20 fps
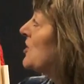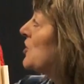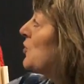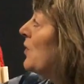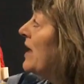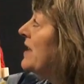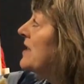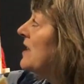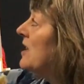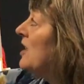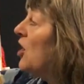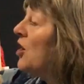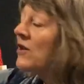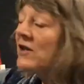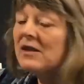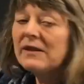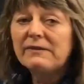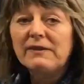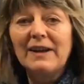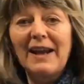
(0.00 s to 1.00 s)
so I did
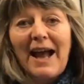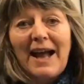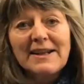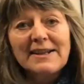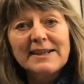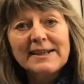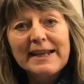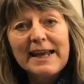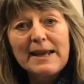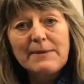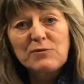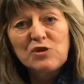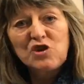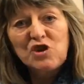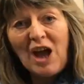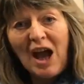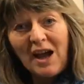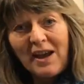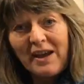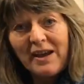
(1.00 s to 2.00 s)
lots of landscape
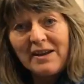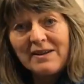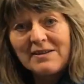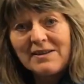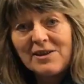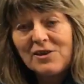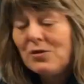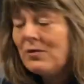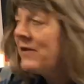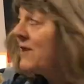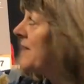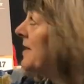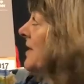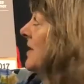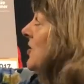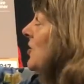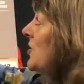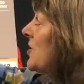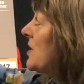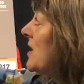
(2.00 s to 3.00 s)
jackets, so this
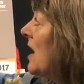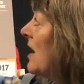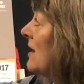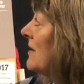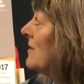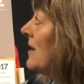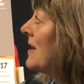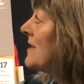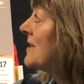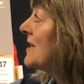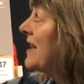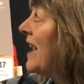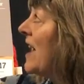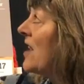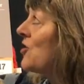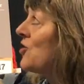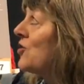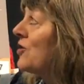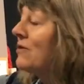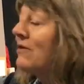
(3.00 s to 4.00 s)
is just a
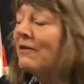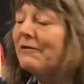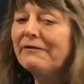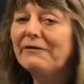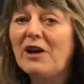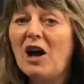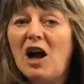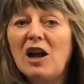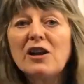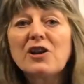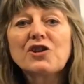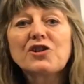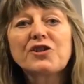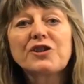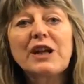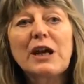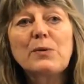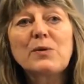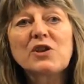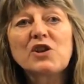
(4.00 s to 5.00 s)
section of colours
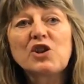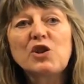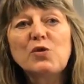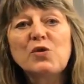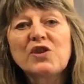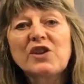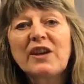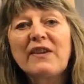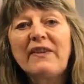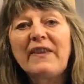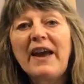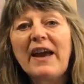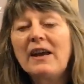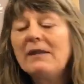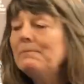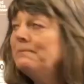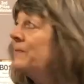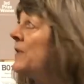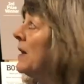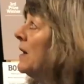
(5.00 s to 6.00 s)
that I was using
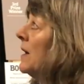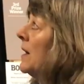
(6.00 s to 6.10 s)
then.